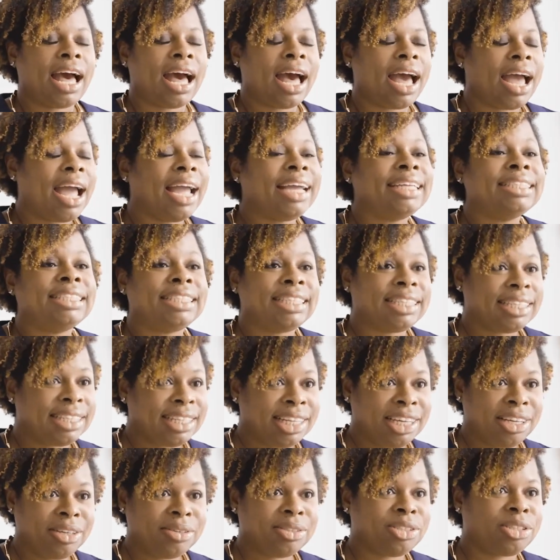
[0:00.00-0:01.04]

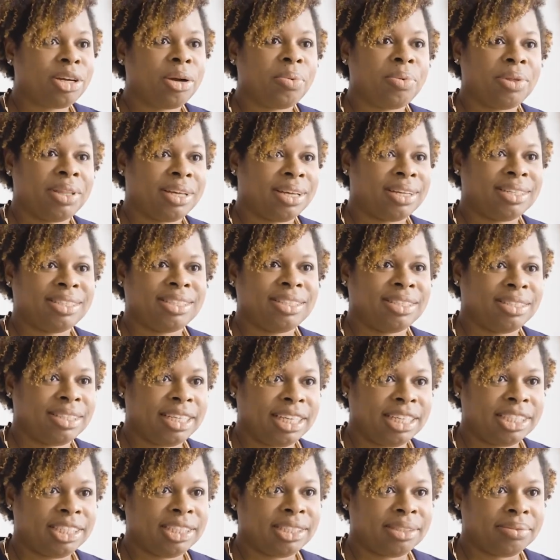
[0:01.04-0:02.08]
ideally, you start with a
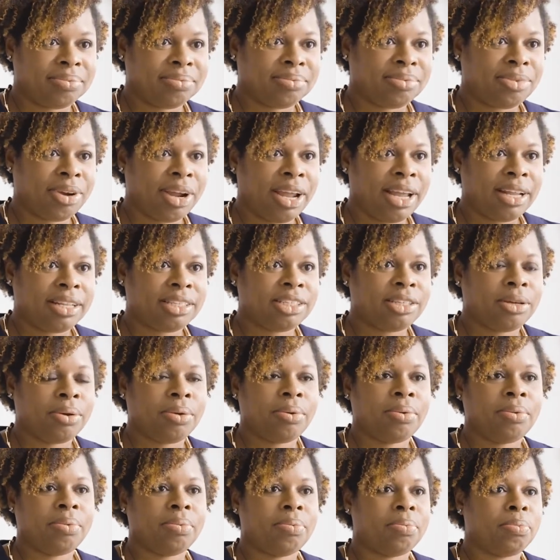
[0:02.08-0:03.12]
consultation, right?
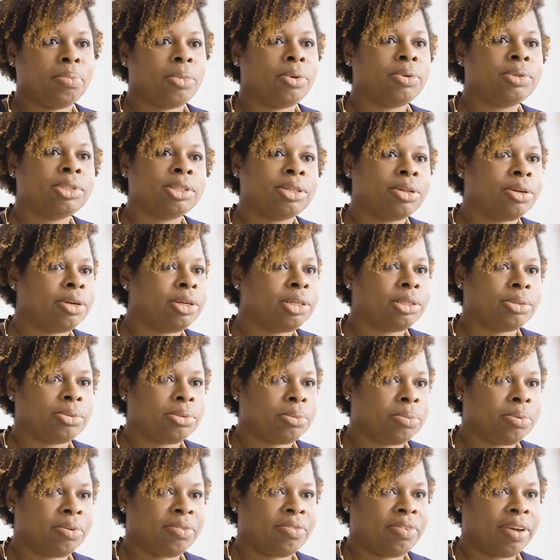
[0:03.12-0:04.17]
So most lawyers will
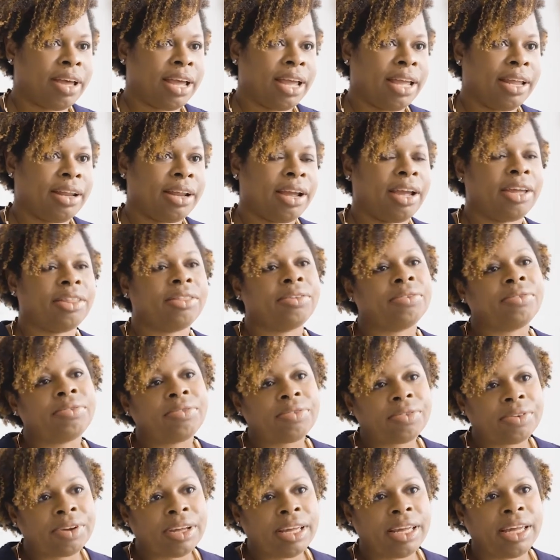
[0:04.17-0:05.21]
provide either
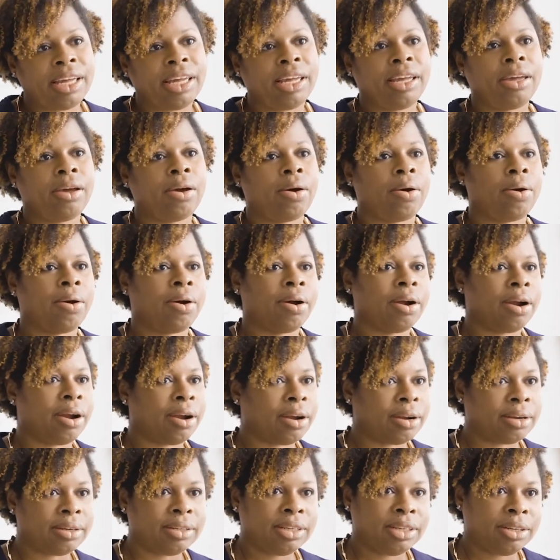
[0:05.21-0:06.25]
free
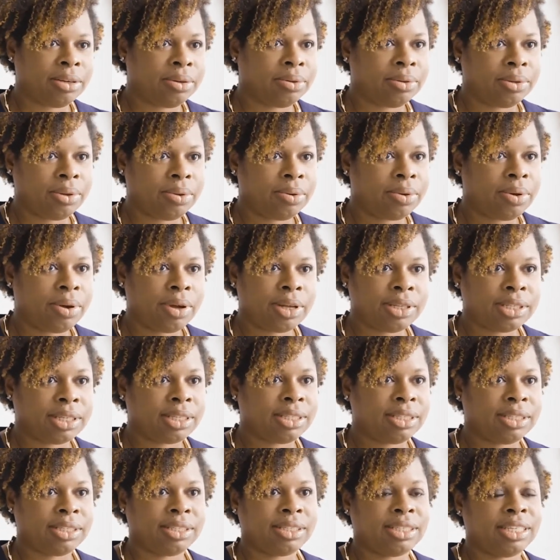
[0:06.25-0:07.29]
or, low-cost
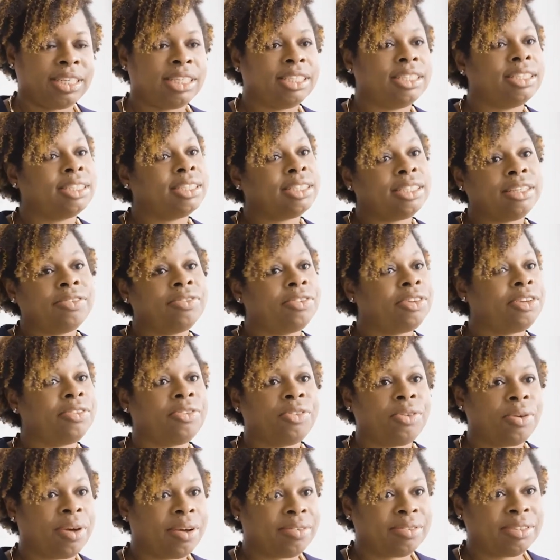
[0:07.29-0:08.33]
consultations. And even
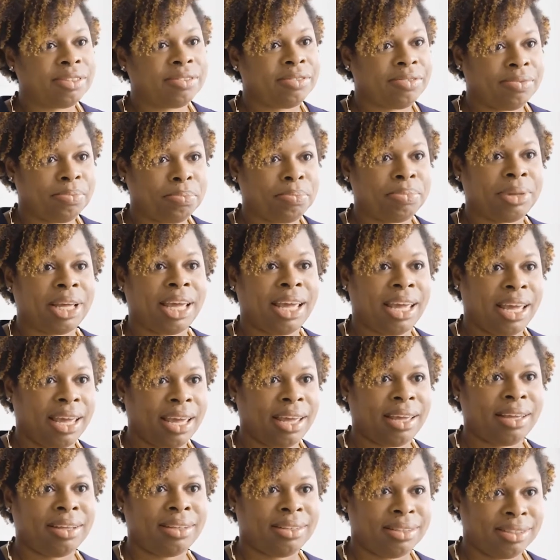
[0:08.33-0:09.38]
if you have to
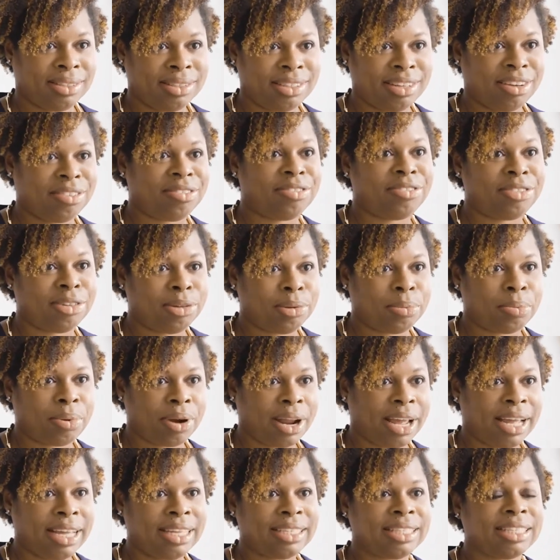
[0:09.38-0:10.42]
pay a full
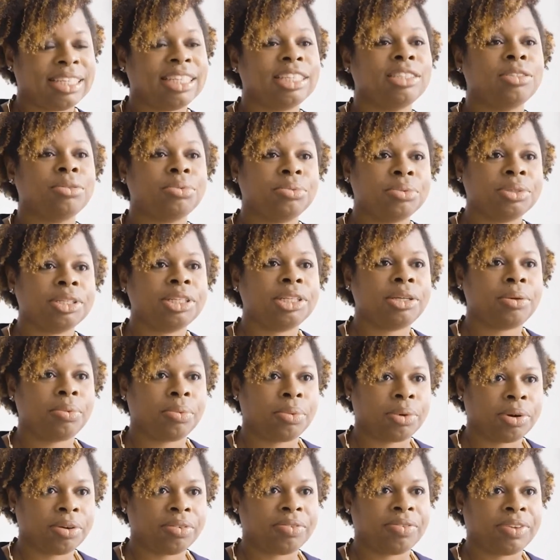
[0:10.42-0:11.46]
price, it's really
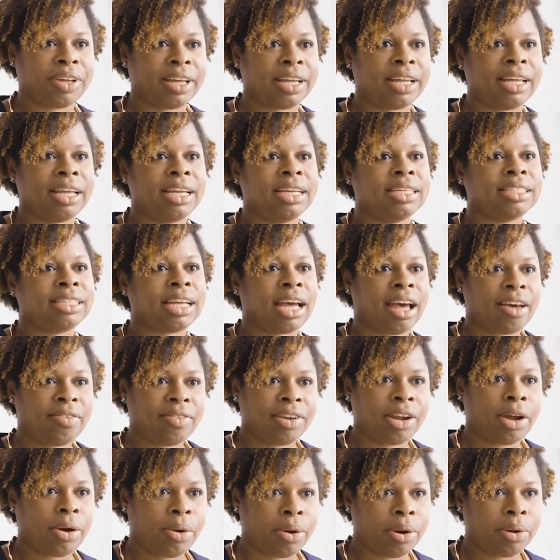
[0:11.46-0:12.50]
worth it to have
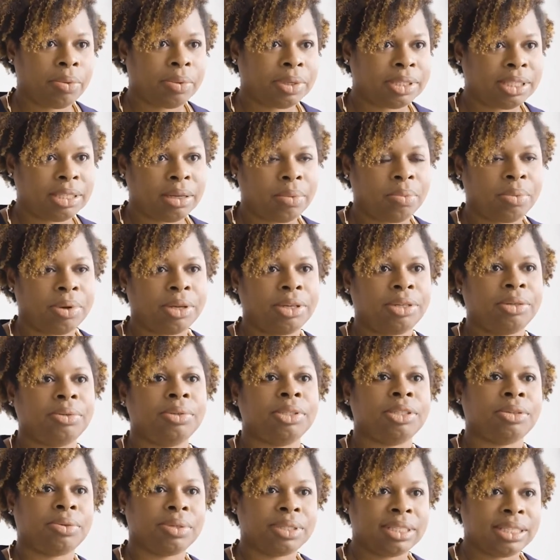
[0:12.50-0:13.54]
an hour with someone
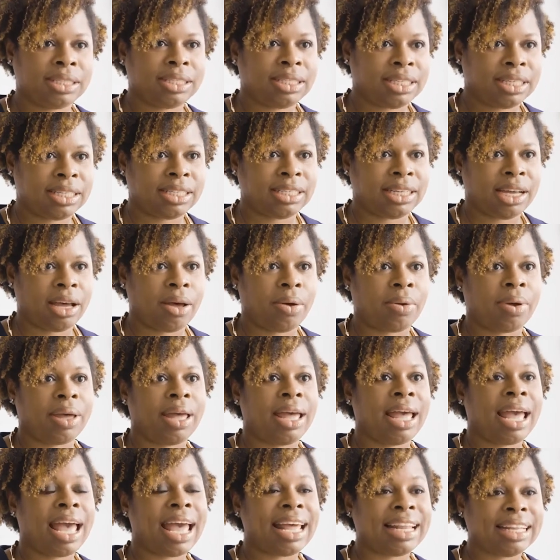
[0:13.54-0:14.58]
who's going to sit down
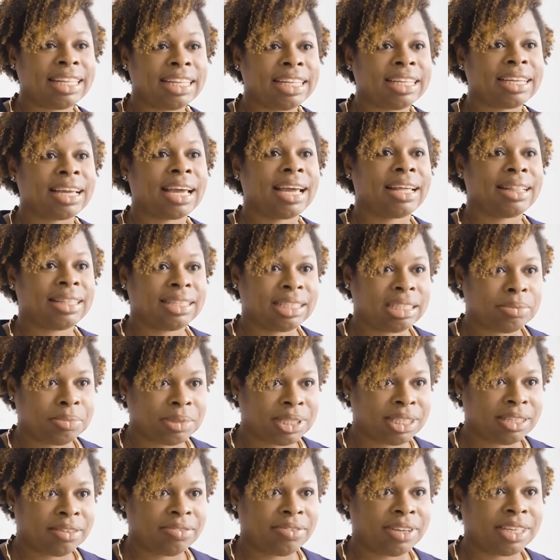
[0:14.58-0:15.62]
and look at the
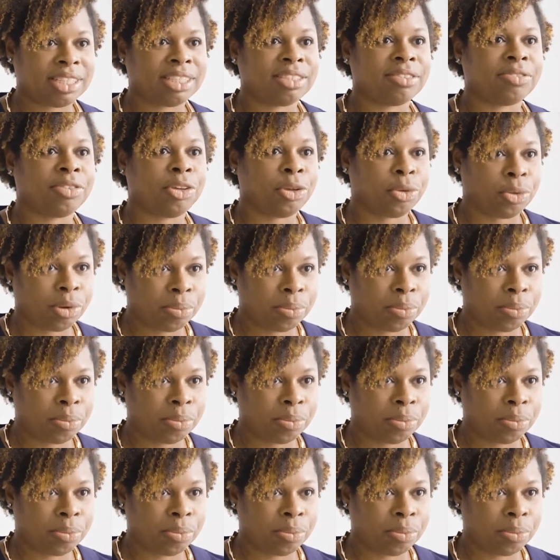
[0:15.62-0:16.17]
specifics of your